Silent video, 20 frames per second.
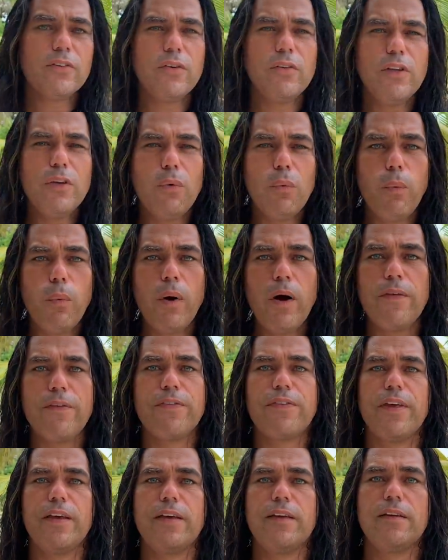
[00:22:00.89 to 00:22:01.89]
only one
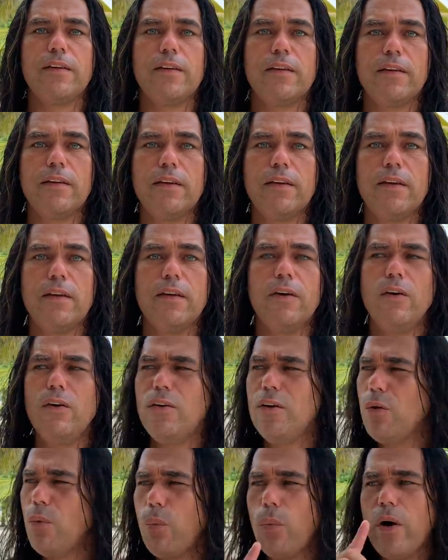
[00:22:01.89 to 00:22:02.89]
thing,
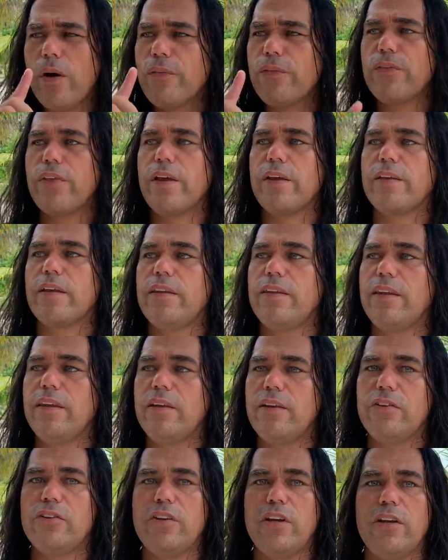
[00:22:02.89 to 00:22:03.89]
only one thing that
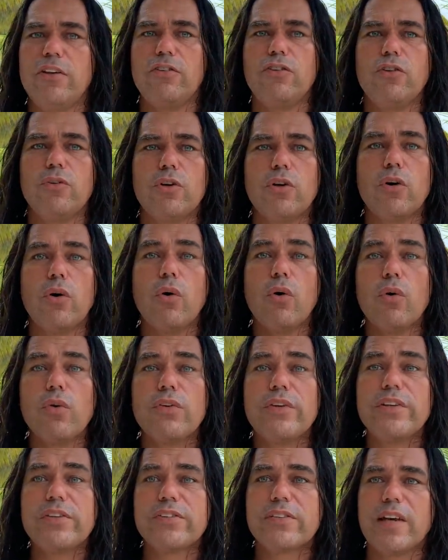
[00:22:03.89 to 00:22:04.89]
didn't change during all
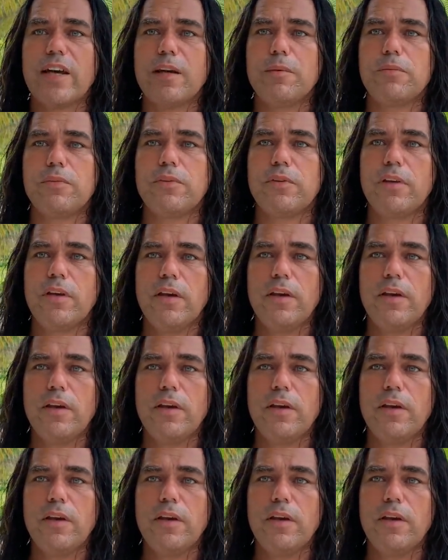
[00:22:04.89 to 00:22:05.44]
these times.